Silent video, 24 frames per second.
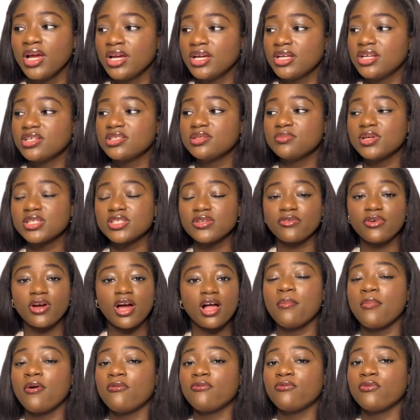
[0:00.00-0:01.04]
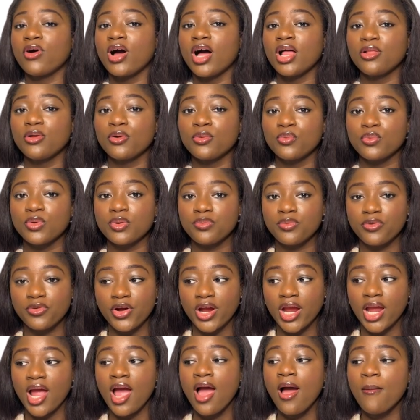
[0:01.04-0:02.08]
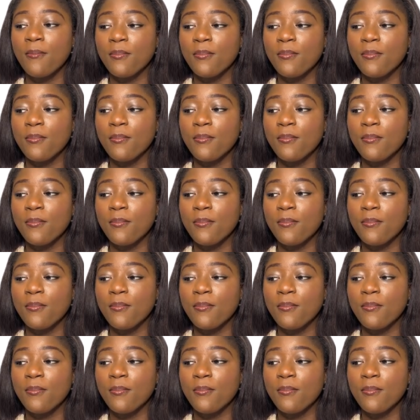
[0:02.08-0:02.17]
It doesn't matter for how long we pray.